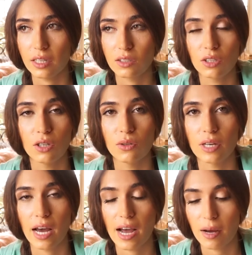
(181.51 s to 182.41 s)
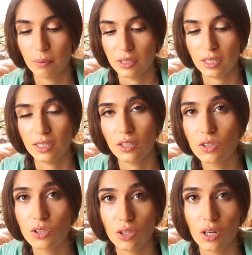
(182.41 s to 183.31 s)
like, no, that happened
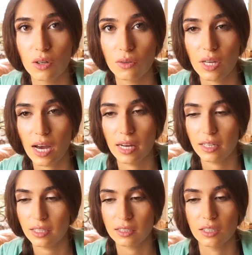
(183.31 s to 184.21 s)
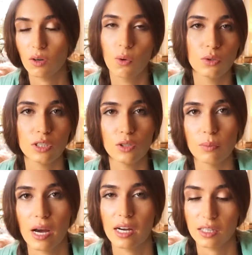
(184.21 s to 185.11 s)
years ago. That isn't holding you
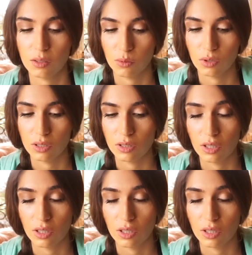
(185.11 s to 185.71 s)
back anymore.